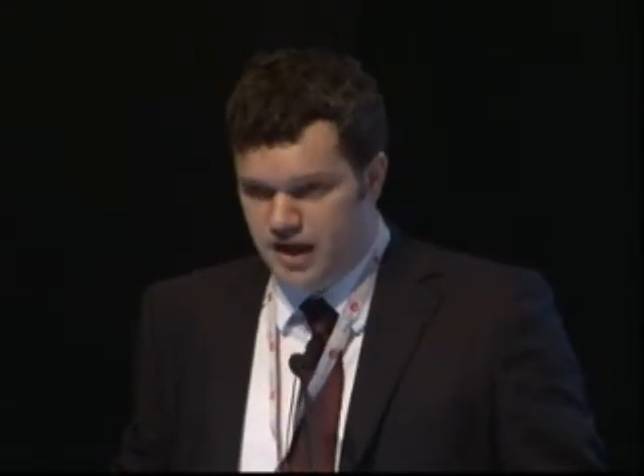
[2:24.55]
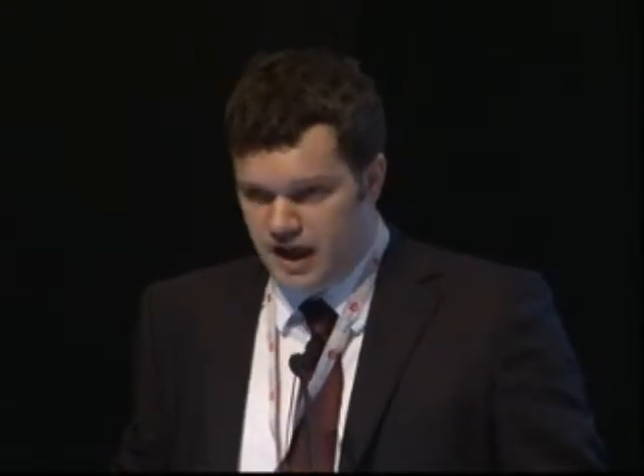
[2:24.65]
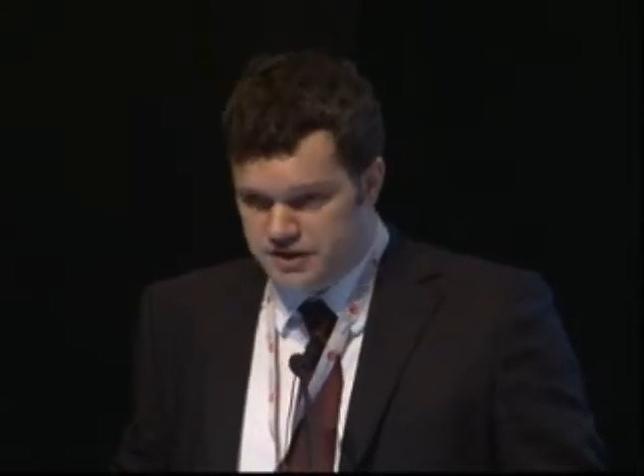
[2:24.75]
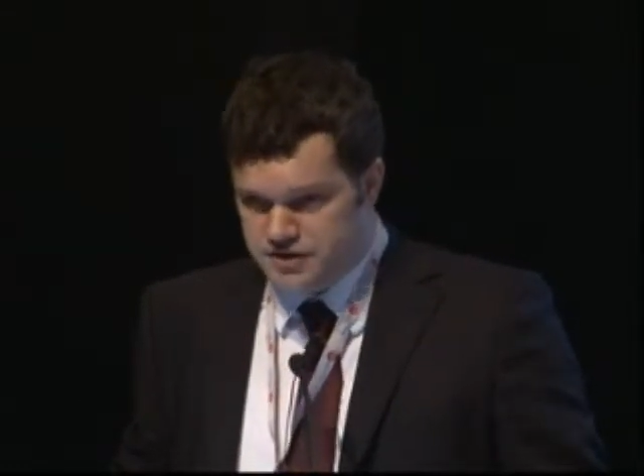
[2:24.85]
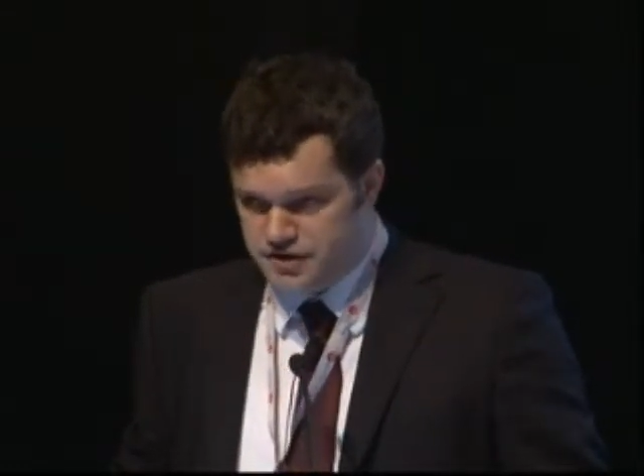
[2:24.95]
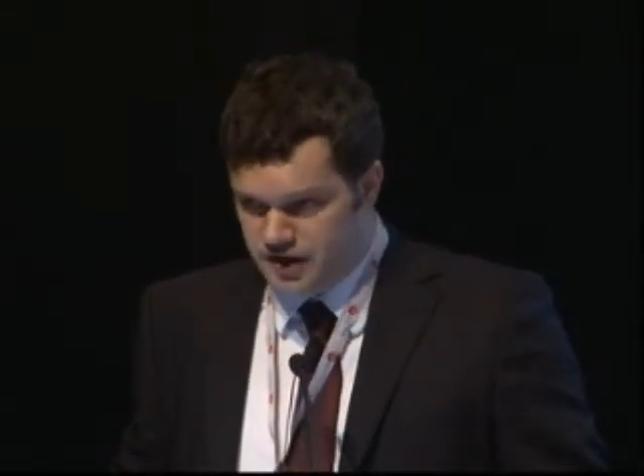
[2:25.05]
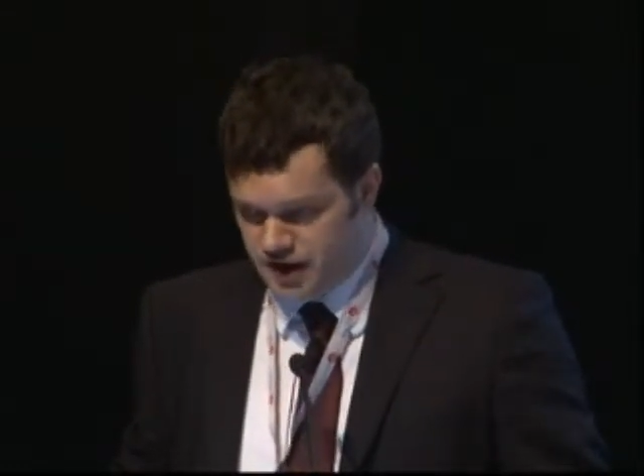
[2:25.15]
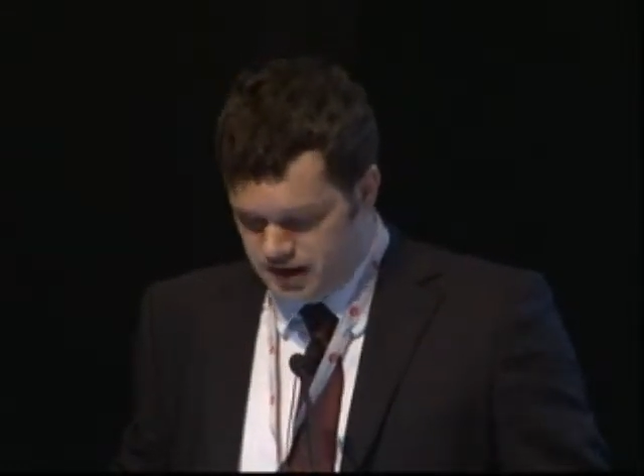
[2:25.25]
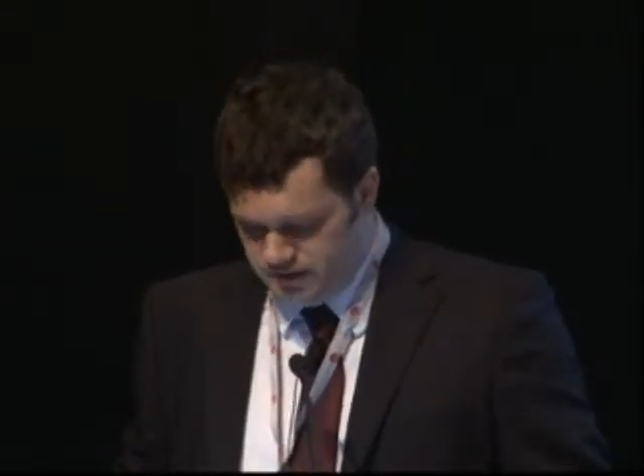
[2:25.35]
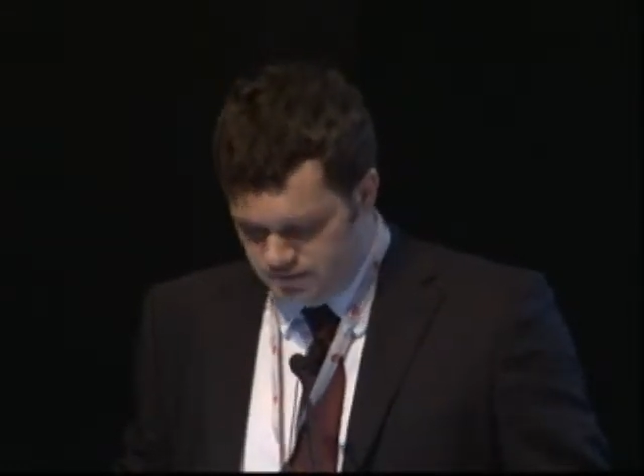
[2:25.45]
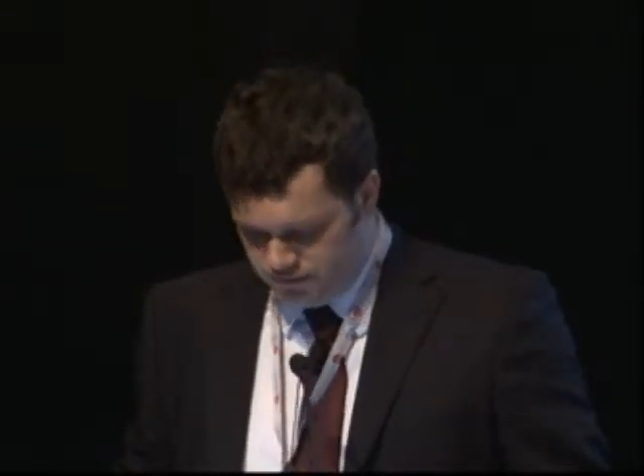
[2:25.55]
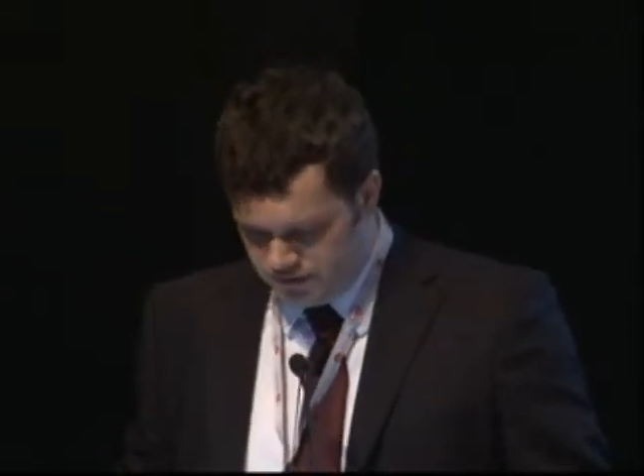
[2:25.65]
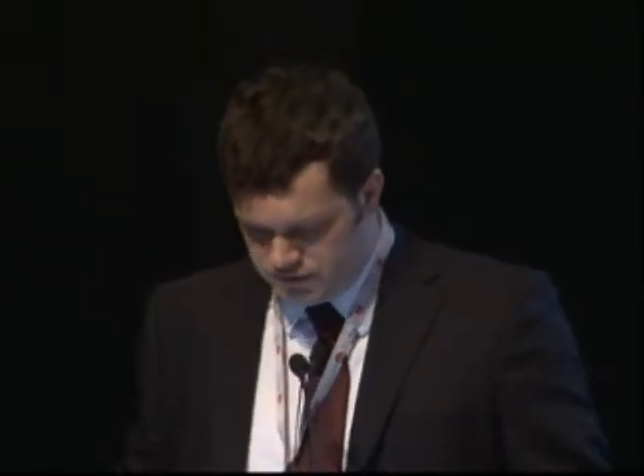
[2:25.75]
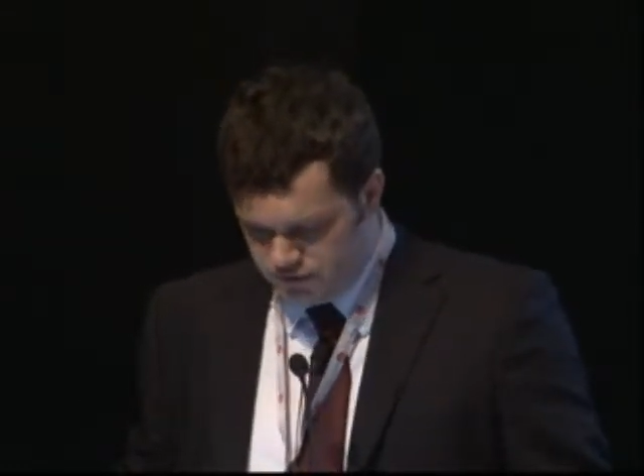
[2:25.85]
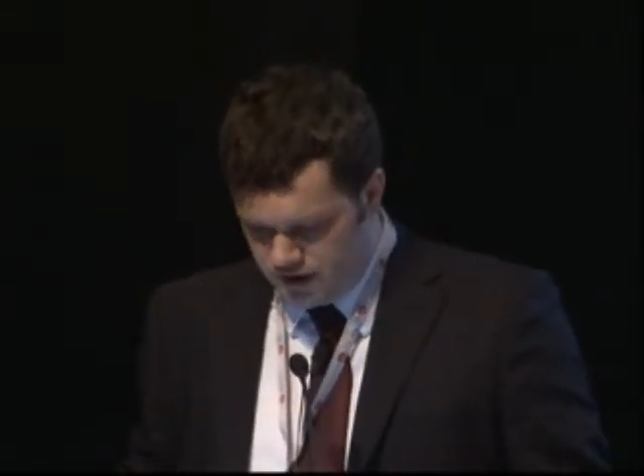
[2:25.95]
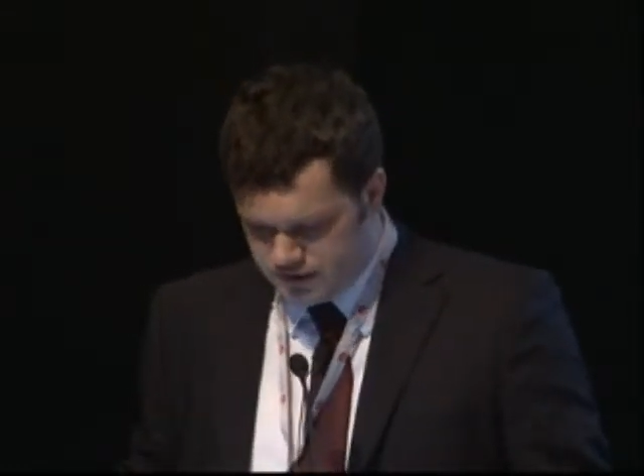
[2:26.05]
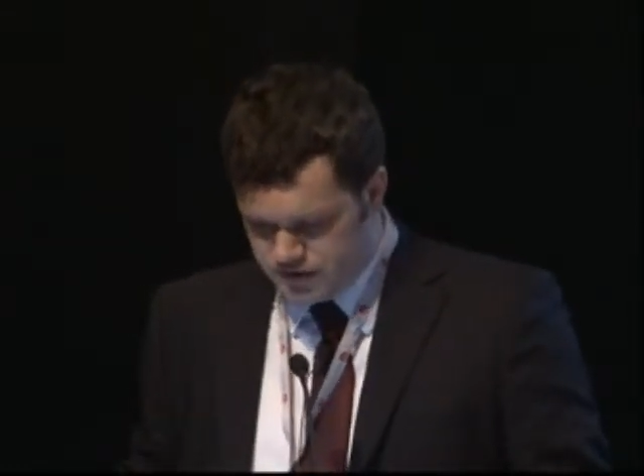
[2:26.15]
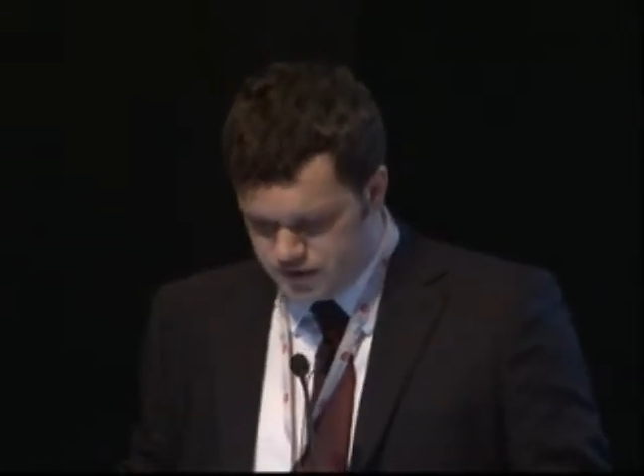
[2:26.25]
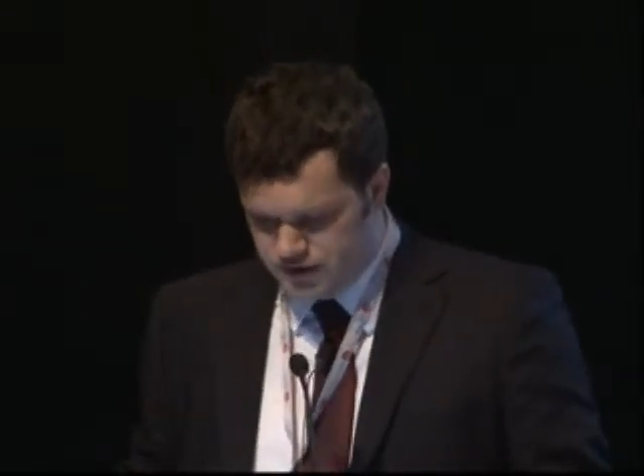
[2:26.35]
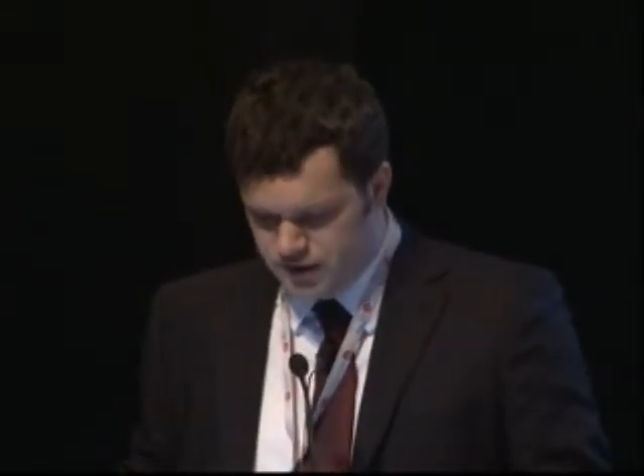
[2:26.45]
NGA
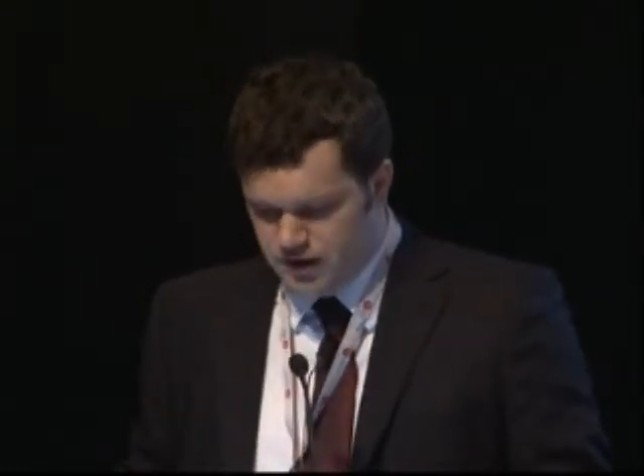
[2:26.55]
infrastructure.